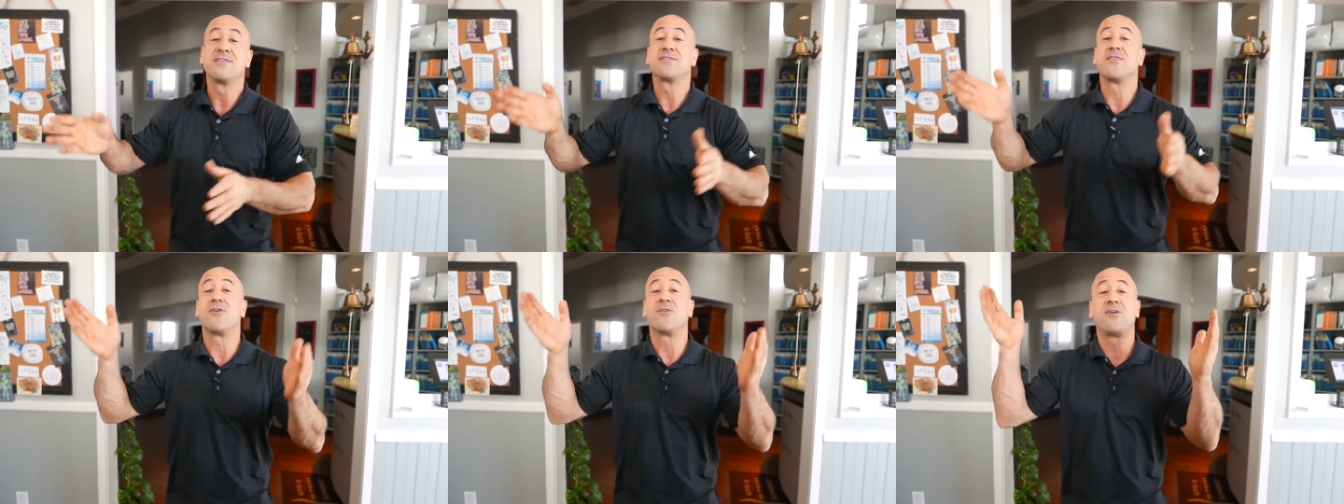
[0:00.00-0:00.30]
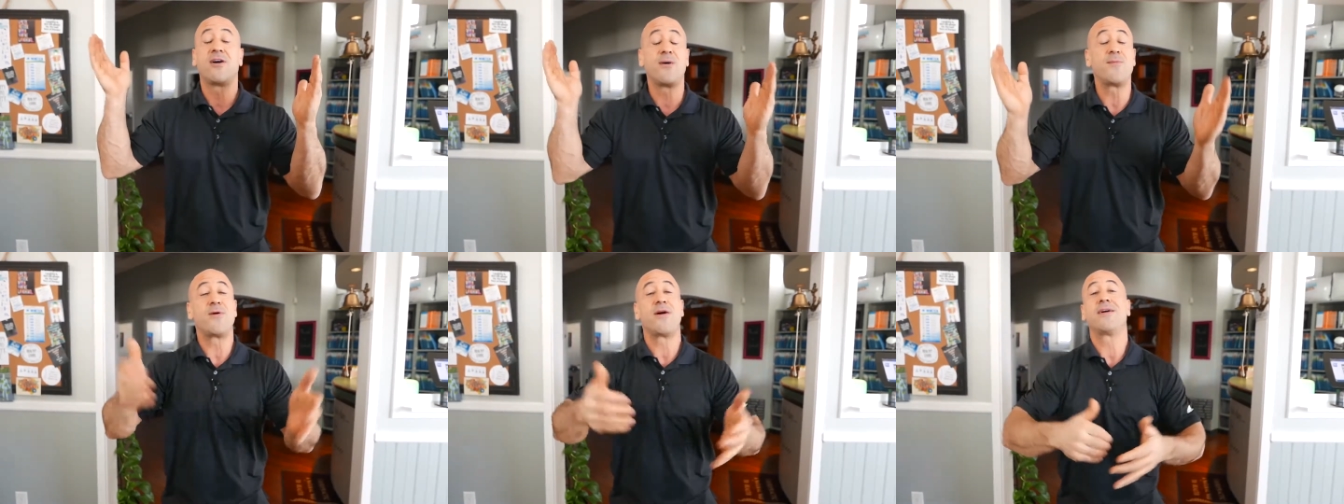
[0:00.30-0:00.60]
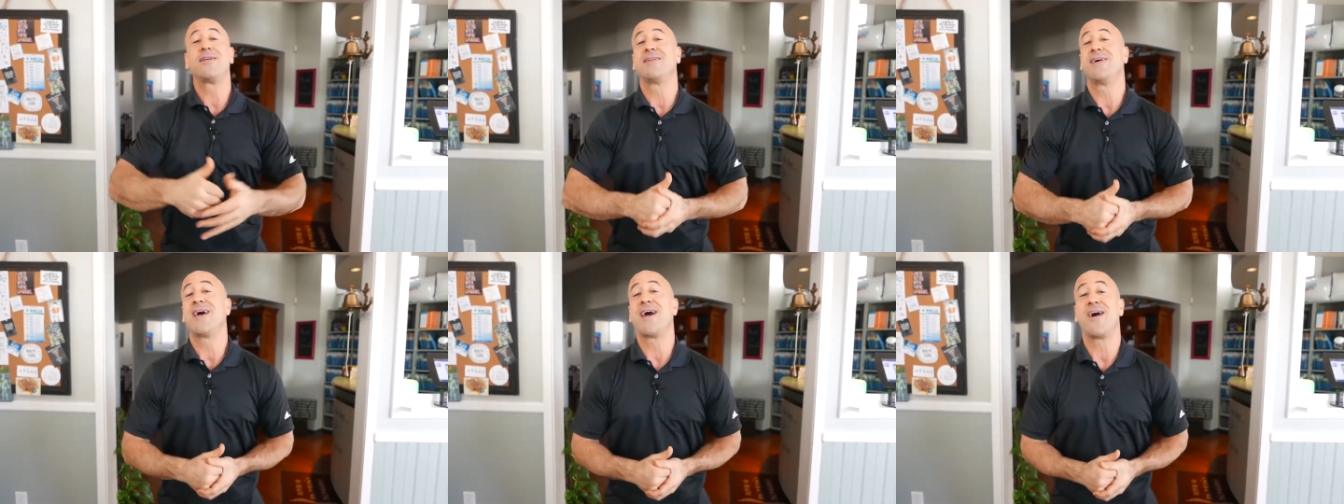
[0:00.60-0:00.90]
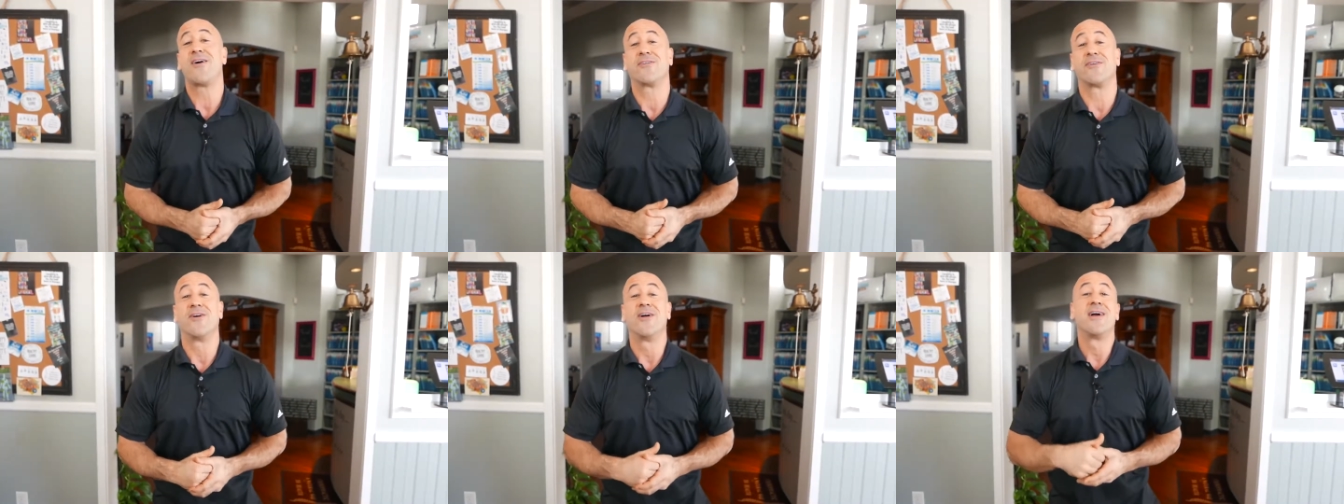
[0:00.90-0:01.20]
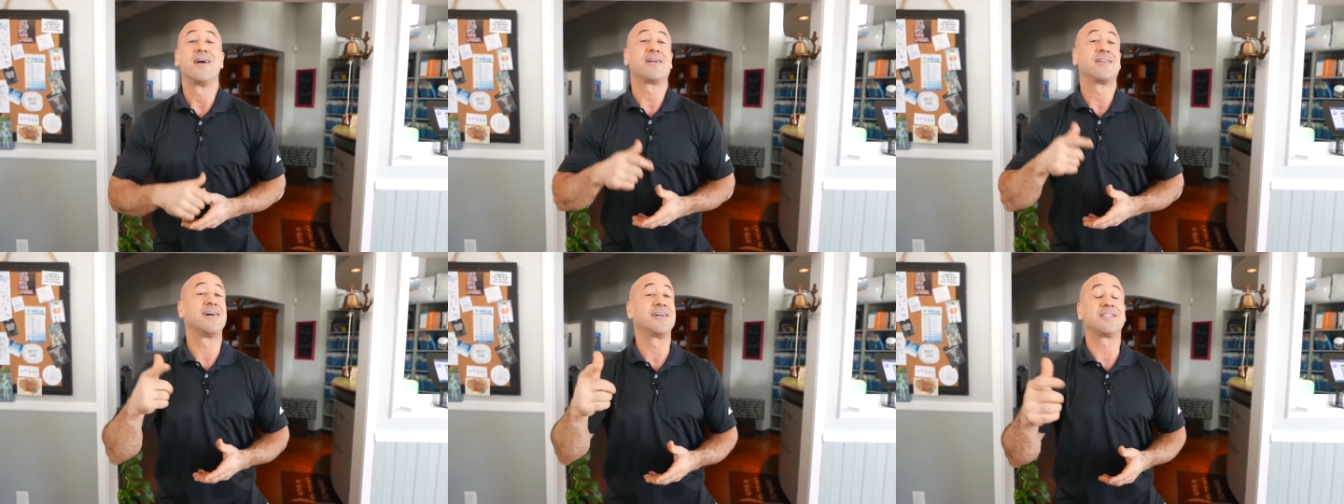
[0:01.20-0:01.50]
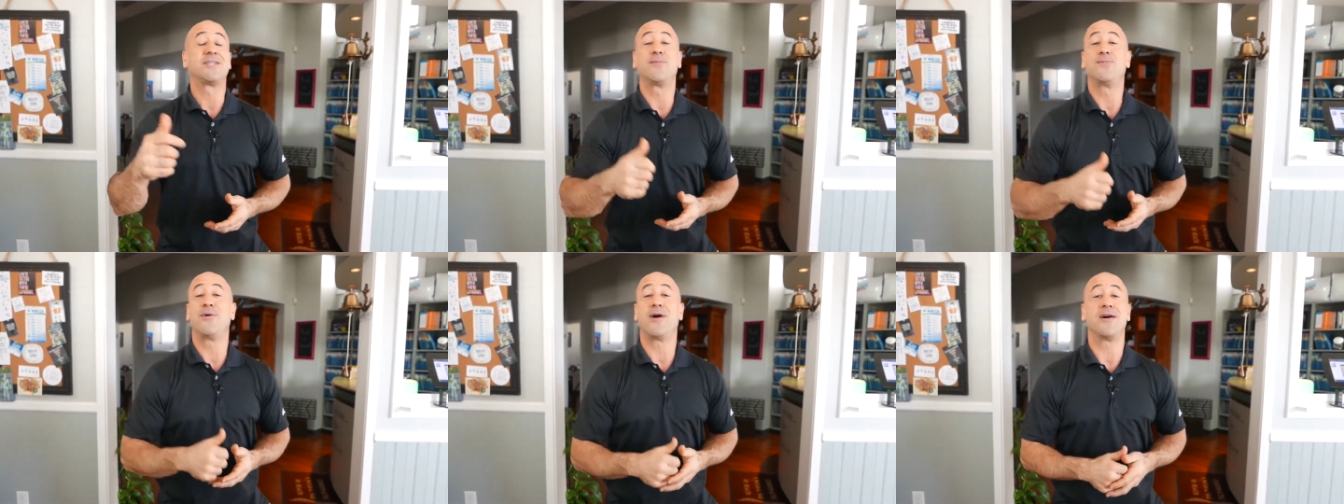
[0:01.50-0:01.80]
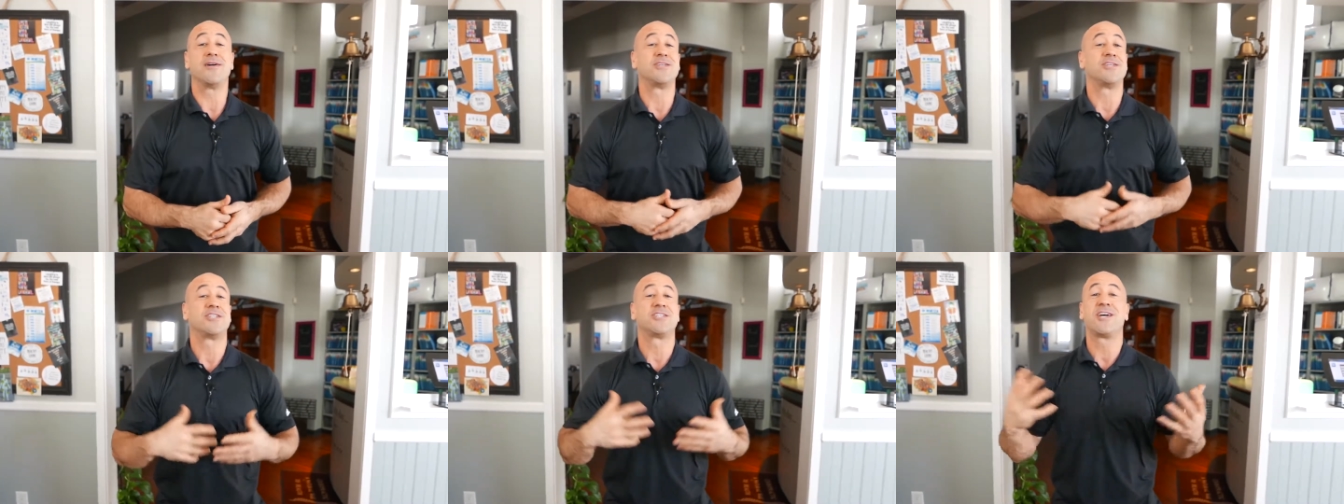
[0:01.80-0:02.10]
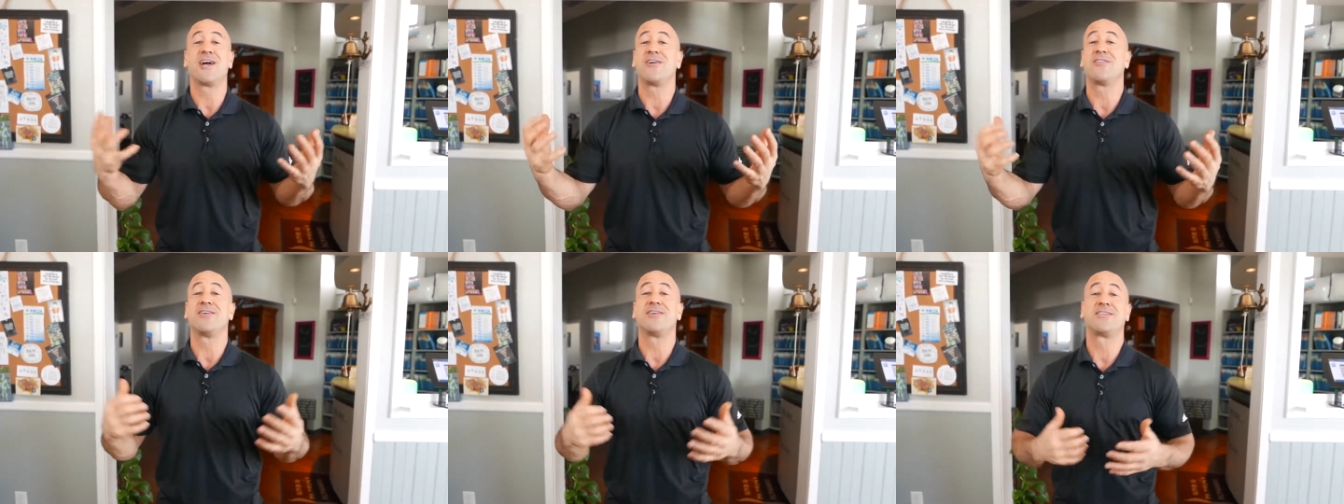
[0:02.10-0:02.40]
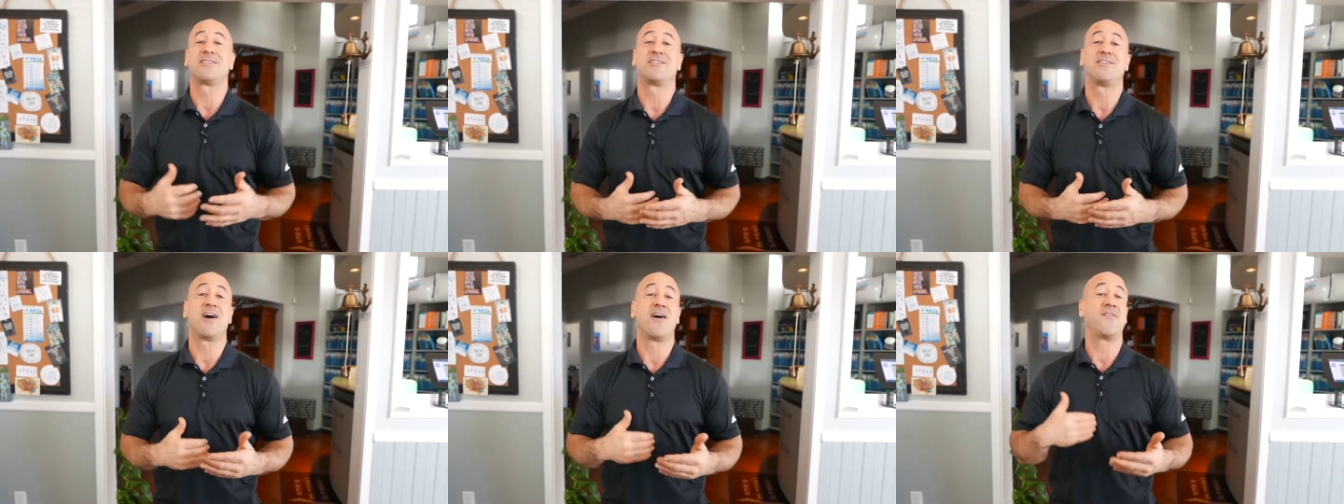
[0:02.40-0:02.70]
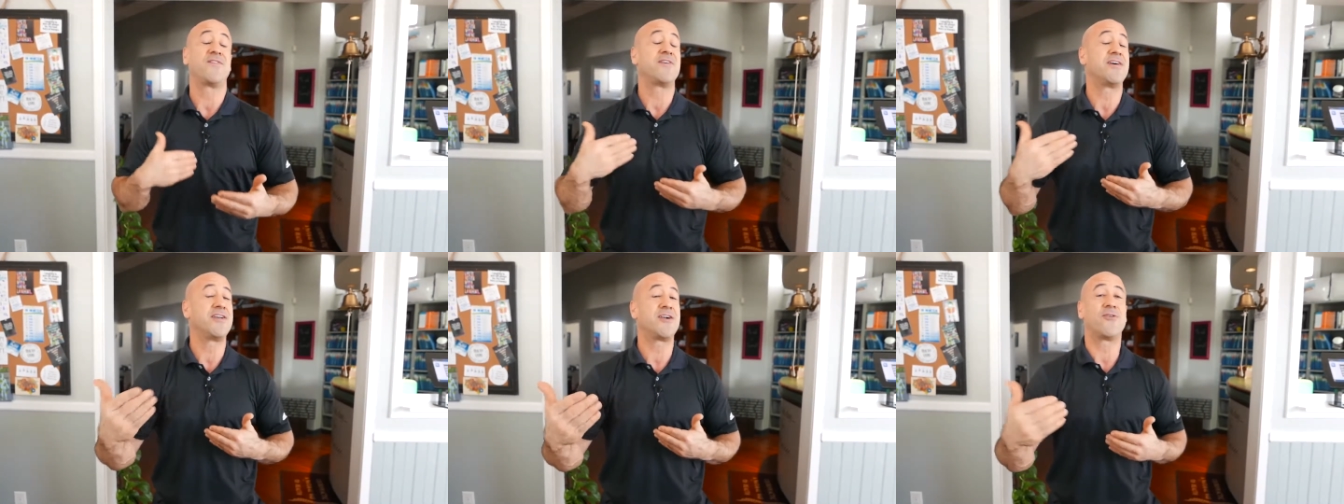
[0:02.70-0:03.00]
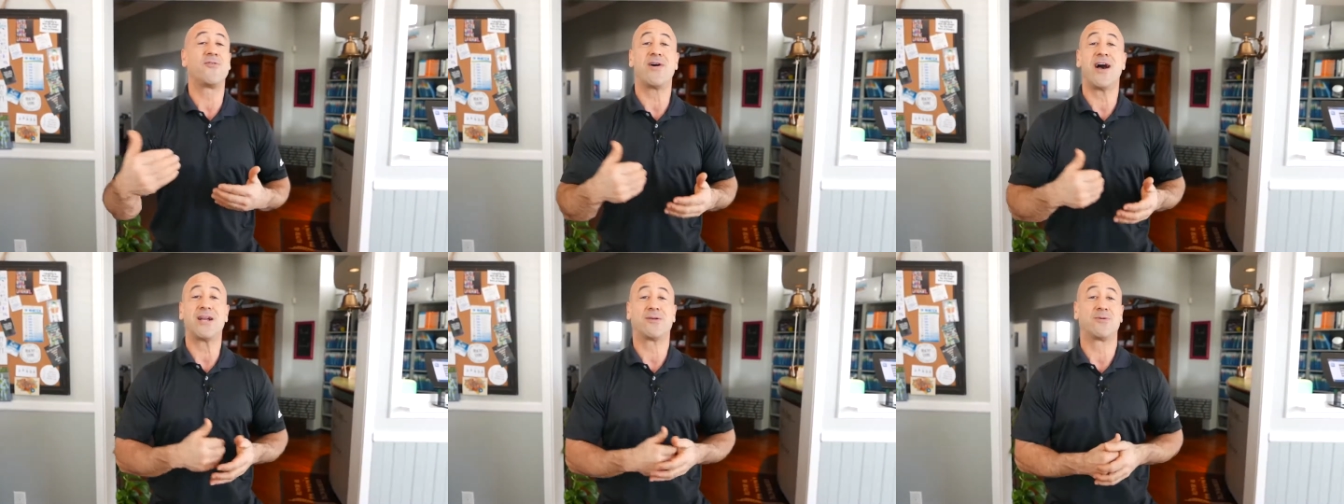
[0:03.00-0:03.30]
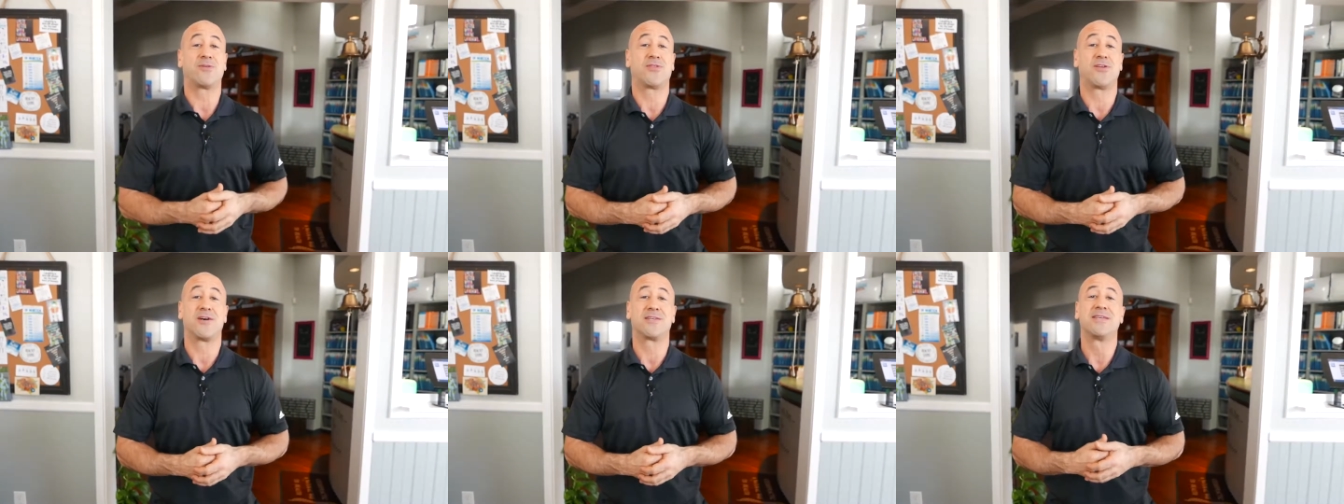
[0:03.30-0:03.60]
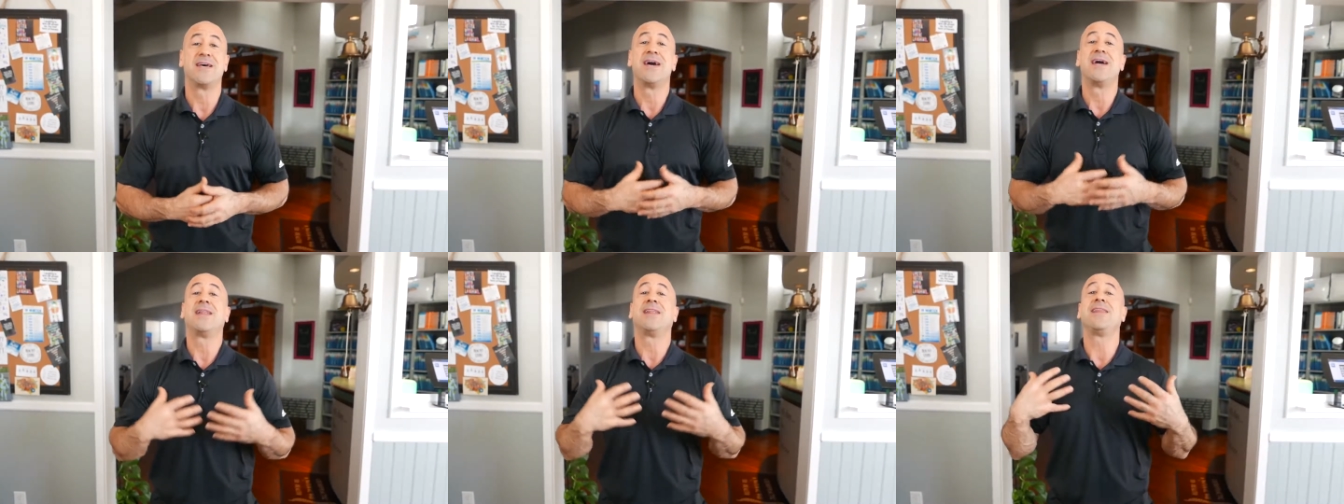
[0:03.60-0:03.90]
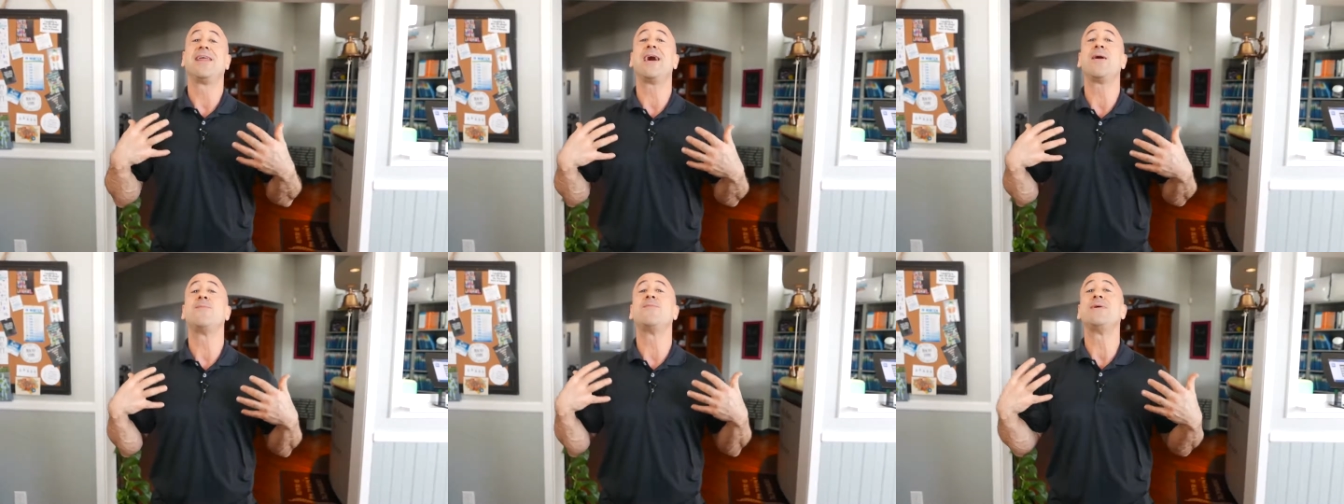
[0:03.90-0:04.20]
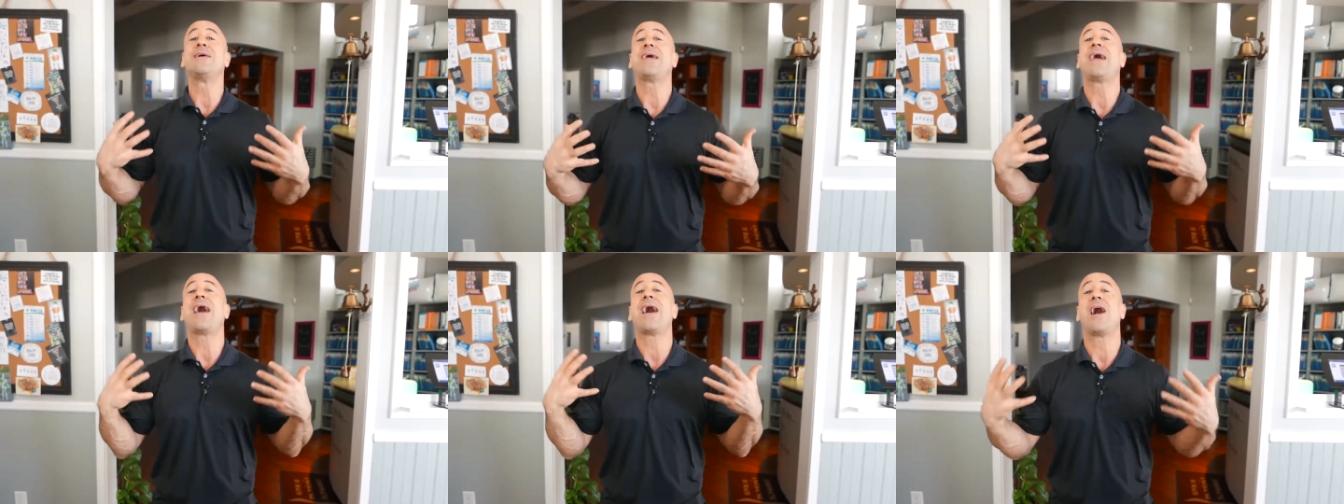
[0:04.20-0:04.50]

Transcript: So come on down or click the button, share this stuff, interact with us. Let me